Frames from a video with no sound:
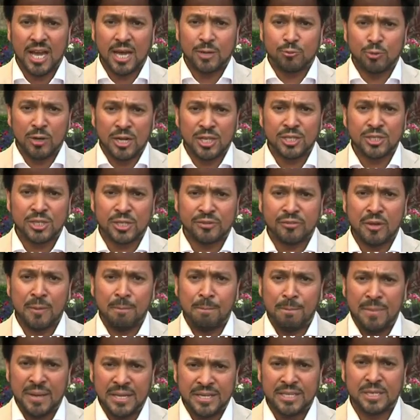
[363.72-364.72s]
a religion of
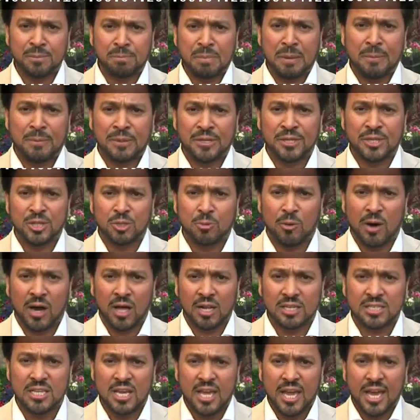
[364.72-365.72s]
1 billion people in the
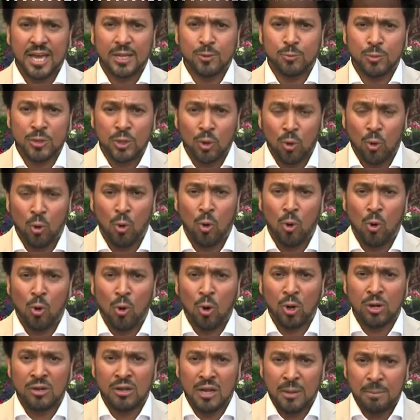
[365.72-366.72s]
world, and we
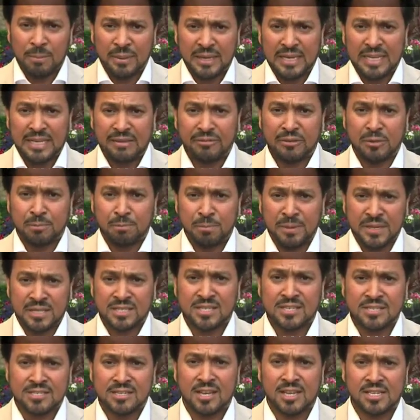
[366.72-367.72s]
all believe in peace
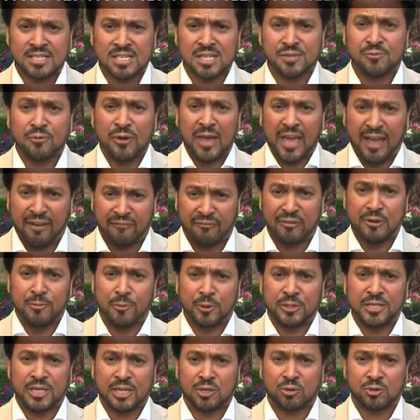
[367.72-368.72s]
and justice for
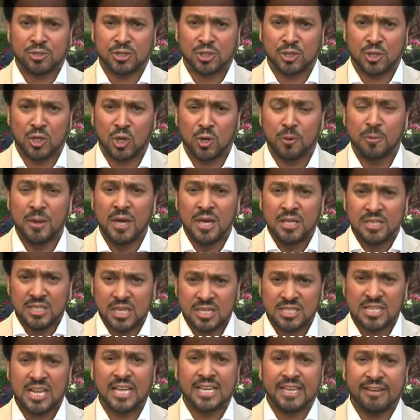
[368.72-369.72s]
everybody across the globe,
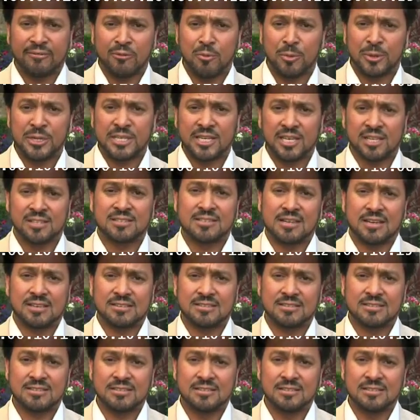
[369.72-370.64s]
just like everybody else does.